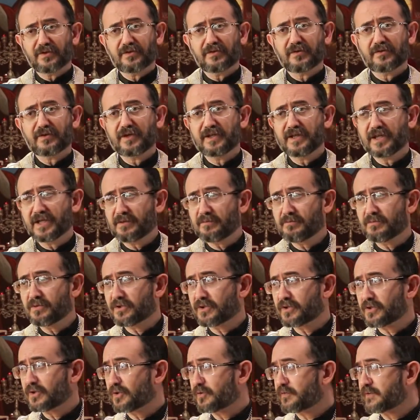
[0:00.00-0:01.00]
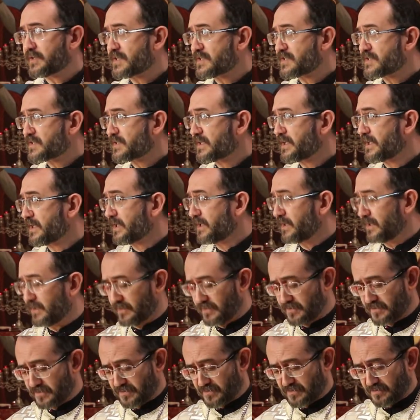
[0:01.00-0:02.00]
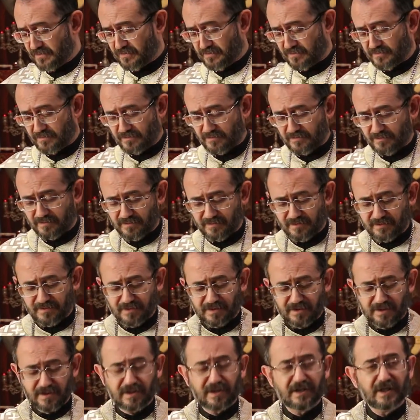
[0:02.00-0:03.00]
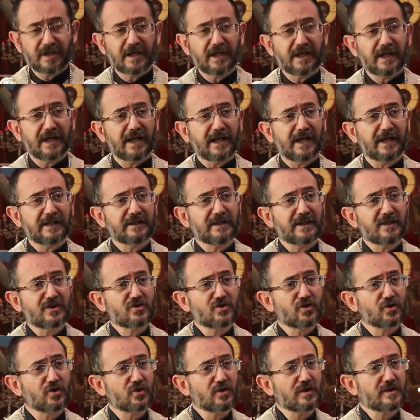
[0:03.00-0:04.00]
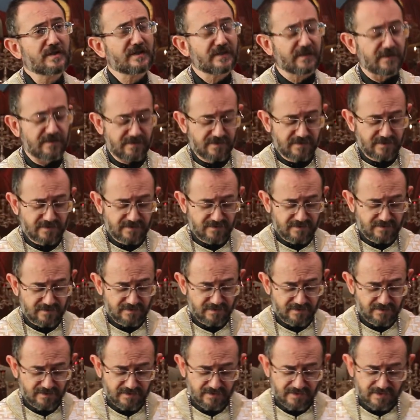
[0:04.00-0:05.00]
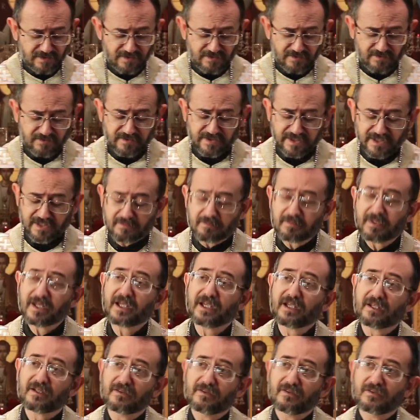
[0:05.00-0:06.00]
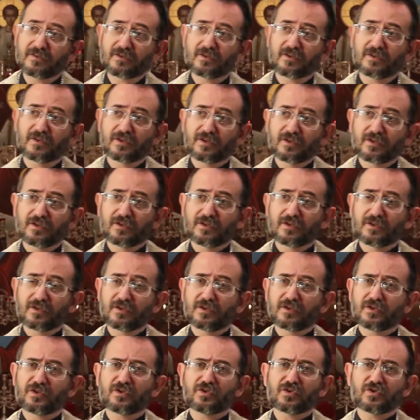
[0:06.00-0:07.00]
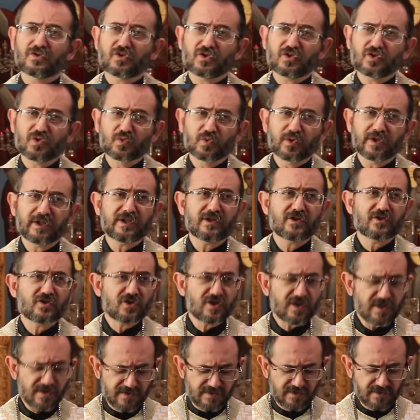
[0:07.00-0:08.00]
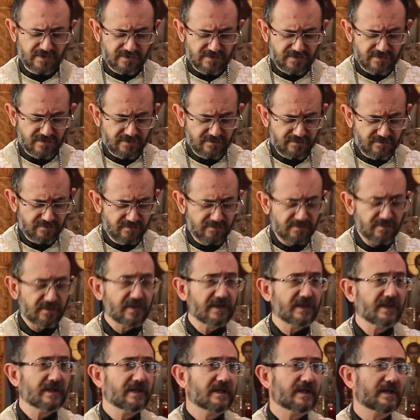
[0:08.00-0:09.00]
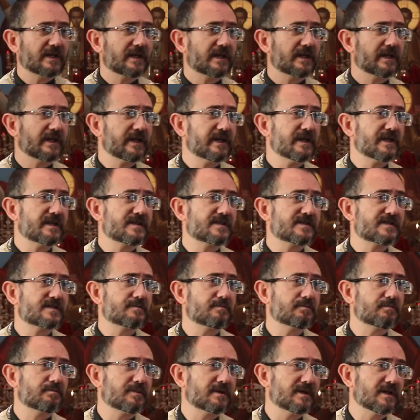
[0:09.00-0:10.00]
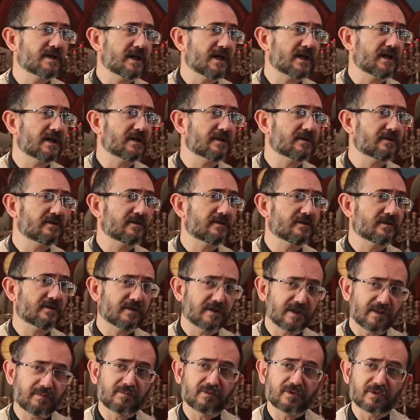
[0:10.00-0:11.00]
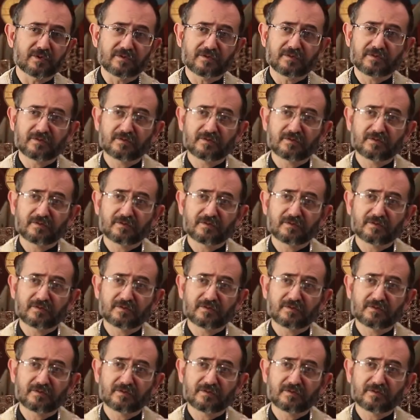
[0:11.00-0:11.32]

The number of the saints and the choices they made to win Jesus is beyond number.